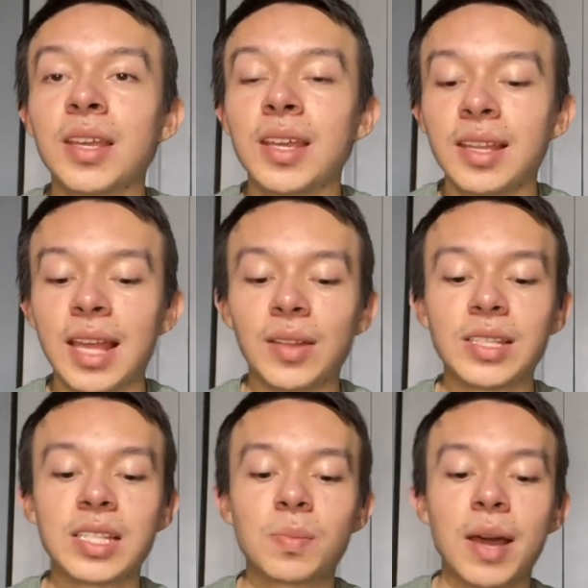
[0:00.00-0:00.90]
Now, this
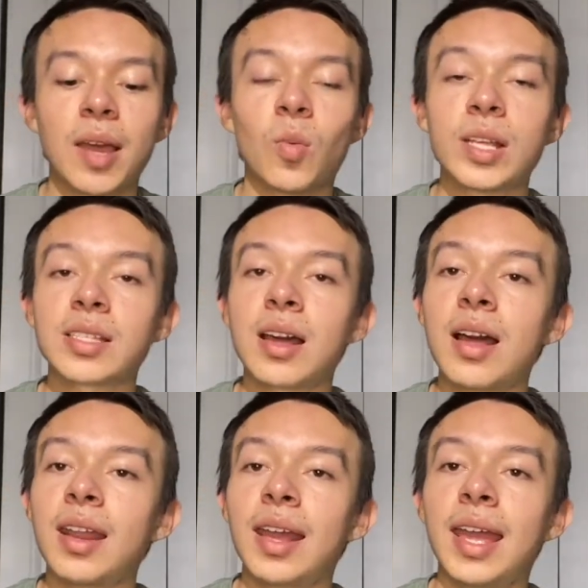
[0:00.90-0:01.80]
is by
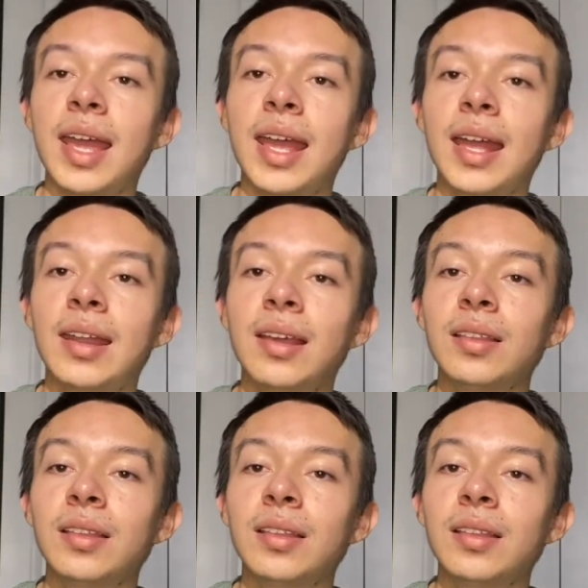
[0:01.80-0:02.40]
Westcott, and